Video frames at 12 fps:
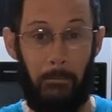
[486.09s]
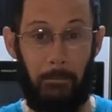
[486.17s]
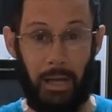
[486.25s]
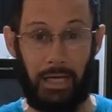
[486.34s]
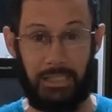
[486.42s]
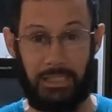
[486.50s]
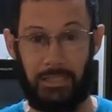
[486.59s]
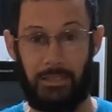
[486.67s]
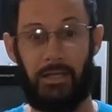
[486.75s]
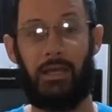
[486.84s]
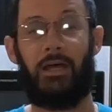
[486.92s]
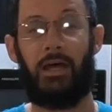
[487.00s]
But
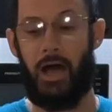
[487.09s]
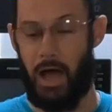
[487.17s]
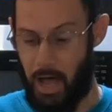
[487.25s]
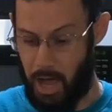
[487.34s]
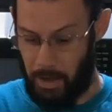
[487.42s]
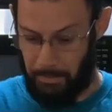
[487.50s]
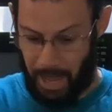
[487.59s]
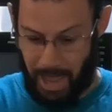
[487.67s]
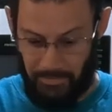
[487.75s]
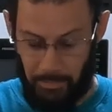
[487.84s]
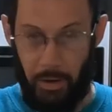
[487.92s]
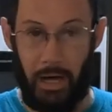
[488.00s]
listen, I
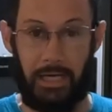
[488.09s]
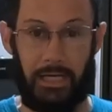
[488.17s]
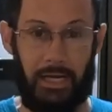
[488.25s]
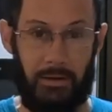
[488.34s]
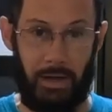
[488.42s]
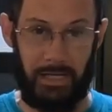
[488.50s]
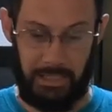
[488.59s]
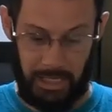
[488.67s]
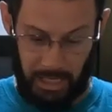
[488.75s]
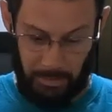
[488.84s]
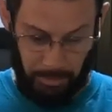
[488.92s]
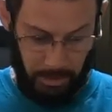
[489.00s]
have a bucket in my
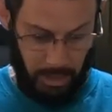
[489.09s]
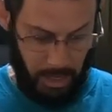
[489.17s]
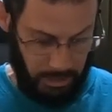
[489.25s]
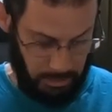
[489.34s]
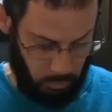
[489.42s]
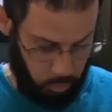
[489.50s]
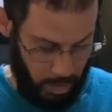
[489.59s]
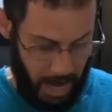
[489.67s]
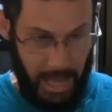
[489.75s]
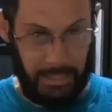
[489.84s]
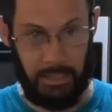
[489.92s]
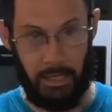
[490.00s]
sink because when
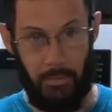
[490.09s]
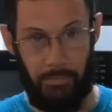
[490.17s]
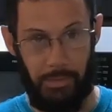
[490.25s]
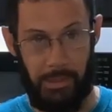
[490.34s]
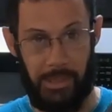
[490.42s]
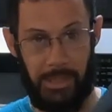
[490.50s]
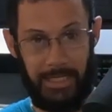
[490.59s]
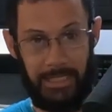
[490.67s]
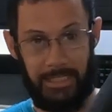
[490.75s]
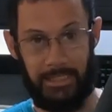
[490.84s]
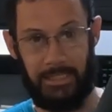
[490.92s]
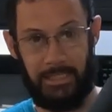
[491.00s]
I dump
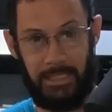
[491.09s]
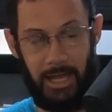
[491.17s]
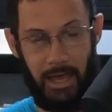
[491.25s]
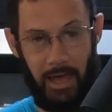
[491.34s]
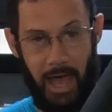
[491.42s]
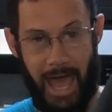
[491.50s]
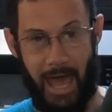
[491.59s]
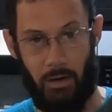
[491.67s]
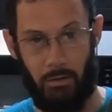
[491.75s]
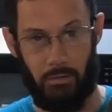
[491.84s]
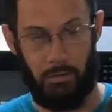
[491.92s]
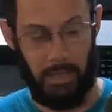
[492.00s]
these
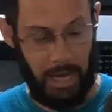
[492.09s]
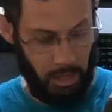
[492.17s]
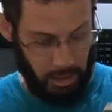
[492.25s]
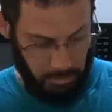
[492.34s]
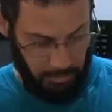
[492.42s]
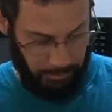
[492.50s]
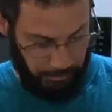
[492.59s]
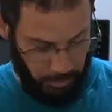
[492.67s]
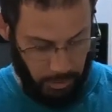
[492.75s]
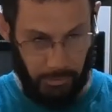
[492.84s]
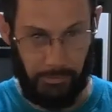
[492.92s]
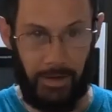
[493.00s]
out, they're gonna be
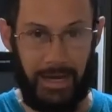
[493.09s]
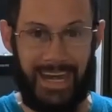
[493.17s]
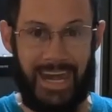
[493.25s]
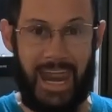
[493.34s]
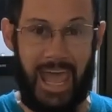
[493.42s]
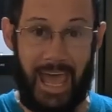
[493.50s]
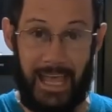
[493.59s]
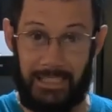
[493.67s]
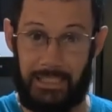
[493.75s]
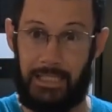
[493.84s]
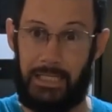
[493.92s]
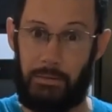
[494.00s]
full of
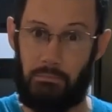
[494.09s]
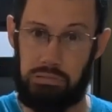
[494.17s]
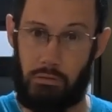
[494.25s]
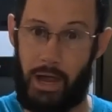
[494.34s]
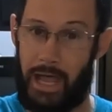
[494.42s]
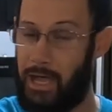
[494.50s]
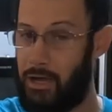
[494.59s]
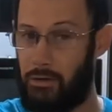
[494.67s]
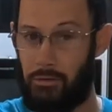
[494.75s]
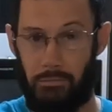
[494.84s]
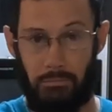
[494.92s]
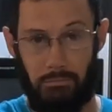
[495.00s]
nasty,
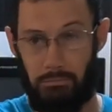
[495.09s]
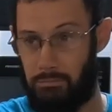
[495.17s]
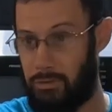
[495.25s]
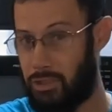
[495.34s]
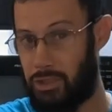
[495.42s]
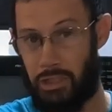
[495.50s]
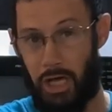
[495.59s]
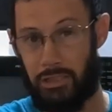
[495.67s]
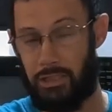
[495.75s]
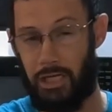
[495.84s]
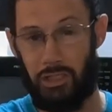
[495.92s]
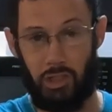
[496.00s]
brown,
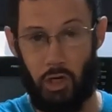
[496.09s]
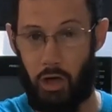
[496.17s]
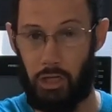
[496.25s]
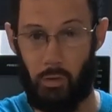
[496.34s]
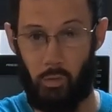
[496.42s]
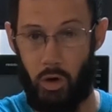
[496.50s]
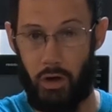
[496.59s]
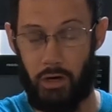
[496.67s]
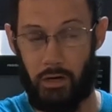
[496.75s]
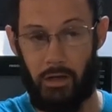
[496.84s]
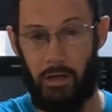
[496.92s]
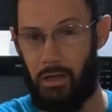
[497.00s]
disgusting chocolate
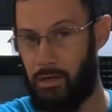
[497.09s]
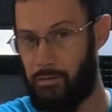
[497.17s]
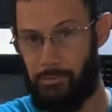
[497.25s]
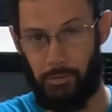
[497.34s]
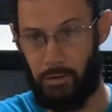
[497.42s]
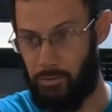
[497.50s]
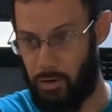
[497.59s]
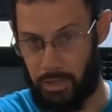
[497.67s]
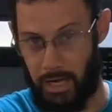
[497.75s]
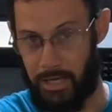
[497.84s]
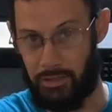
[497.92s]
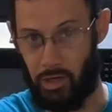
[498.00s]
water, full of all
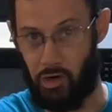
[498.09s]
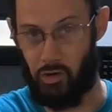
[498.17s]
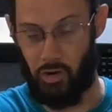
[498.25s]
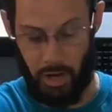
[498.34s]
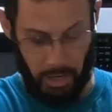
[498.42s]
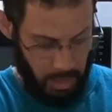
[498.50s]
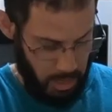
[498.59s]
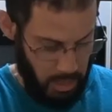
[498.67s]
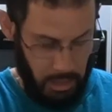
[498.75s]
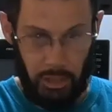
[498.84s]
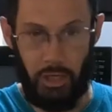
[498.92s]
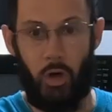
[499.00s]
kinds of crud.
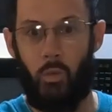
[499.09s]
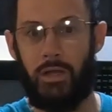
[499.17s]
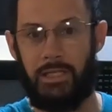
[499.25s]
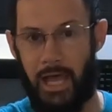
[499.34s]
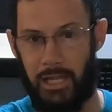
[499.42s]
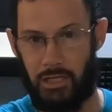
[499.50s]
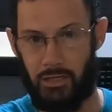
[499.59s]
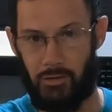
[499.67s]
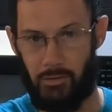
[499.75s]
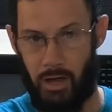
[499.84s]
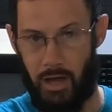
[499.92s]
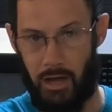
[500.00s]
You don't want that in
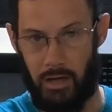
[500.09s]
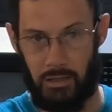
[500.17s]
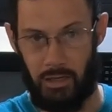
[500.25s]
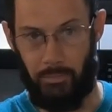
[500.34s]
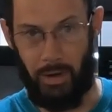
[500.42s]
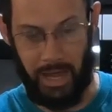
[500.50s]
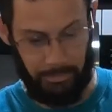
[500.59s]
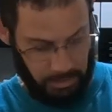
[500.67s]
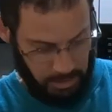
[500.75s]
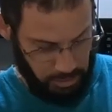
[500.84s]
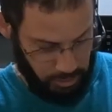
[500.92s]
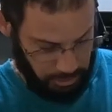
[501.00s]
your
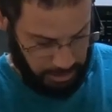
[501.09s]
pipes in your